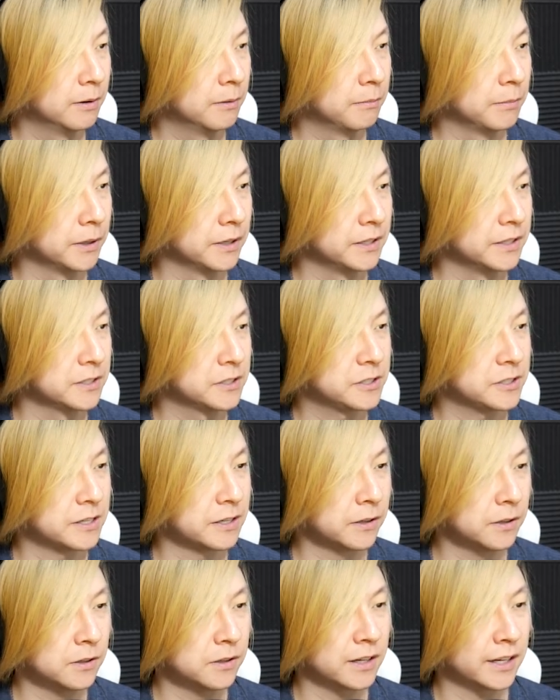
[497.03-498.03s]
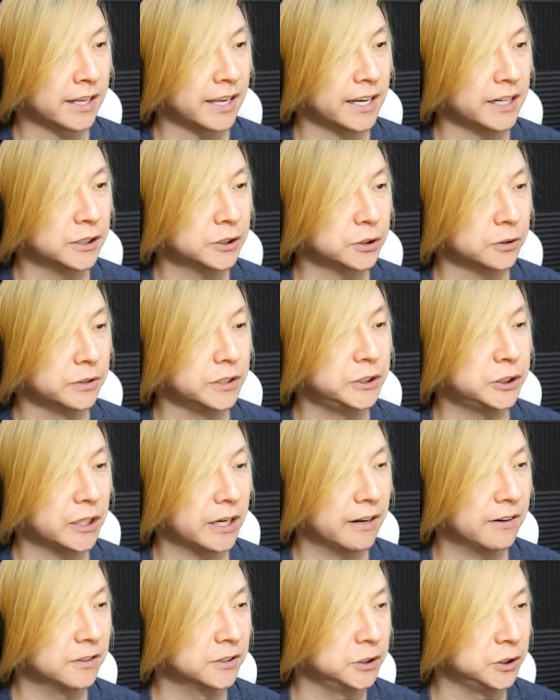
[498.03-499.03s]
but it is still occasionally
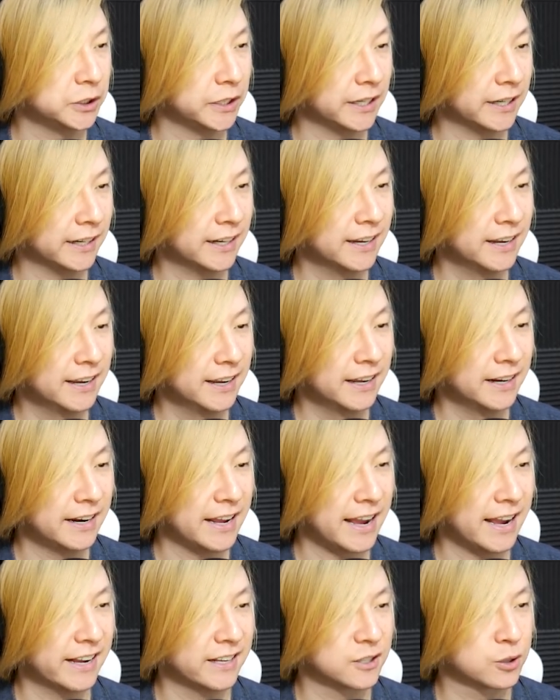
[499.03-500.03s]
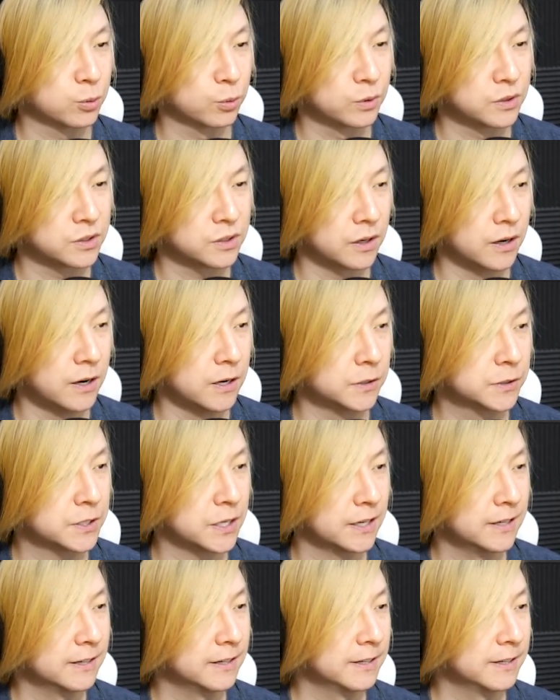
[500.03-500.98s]
challenging, and as a result,